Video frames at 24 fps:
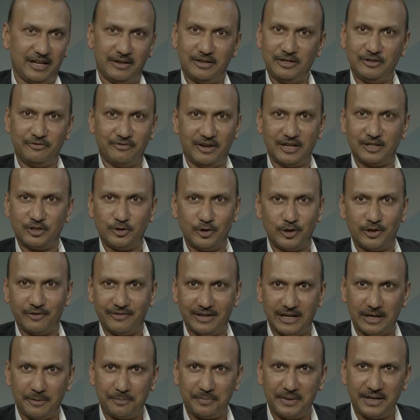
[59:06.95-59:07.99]
And once you
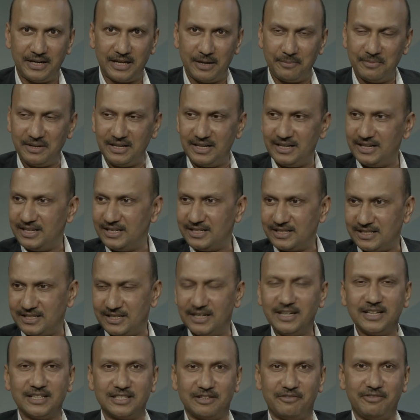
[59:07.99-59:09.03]
develop it, I mean, it is
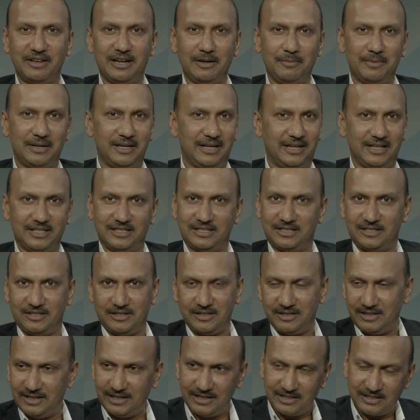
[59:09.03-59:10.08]
available. It is
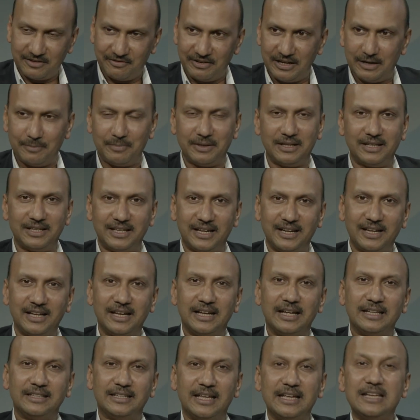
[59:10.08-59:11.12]
available. Then
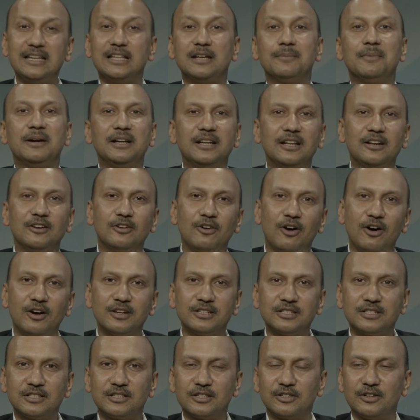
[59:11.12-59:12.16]
the incremental
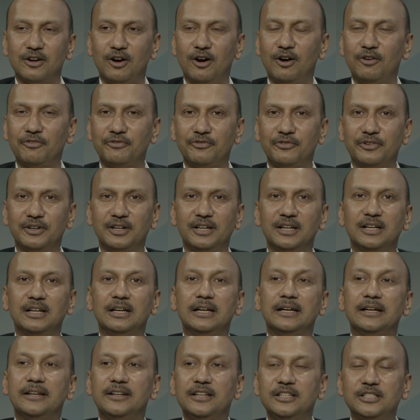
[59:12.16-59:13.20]
cost of
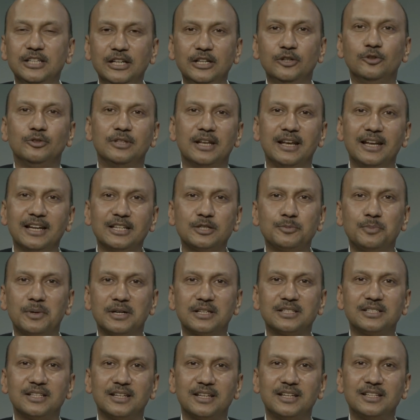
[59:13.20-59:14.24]
reaching to the next
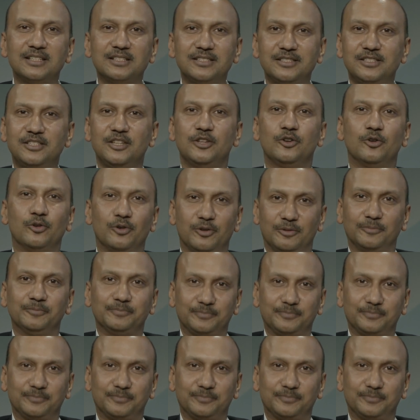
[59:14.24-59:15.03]
person is zero.